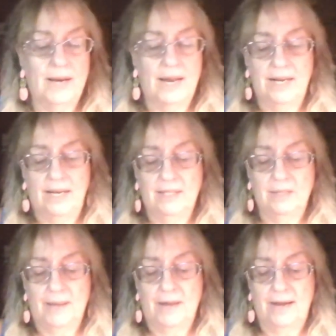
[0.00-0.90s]
band
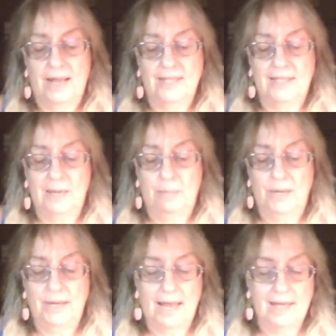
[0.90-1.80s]
is about as
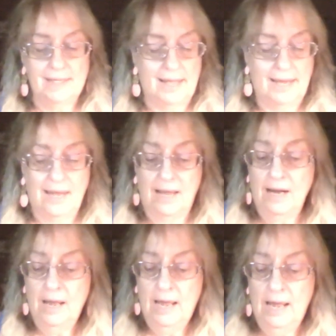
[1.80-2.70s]
hippie as they
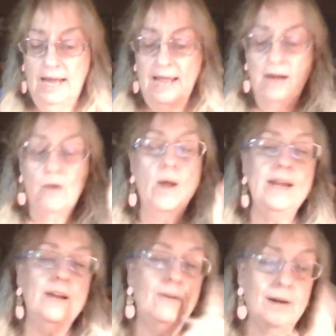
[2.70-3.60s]
get. And I don't
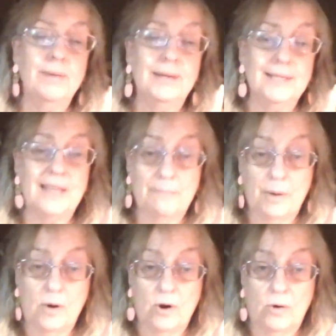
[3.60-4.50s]
want to hear anybody say
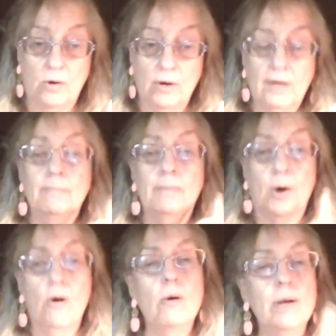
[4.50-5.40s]
boho.
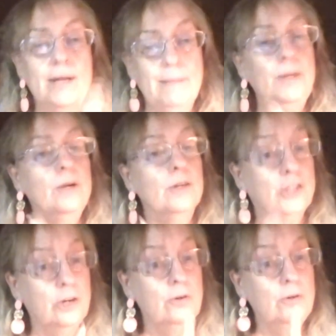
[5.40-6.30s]
Boho and hippie are
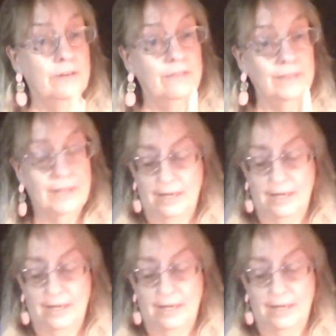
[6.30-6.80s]
two different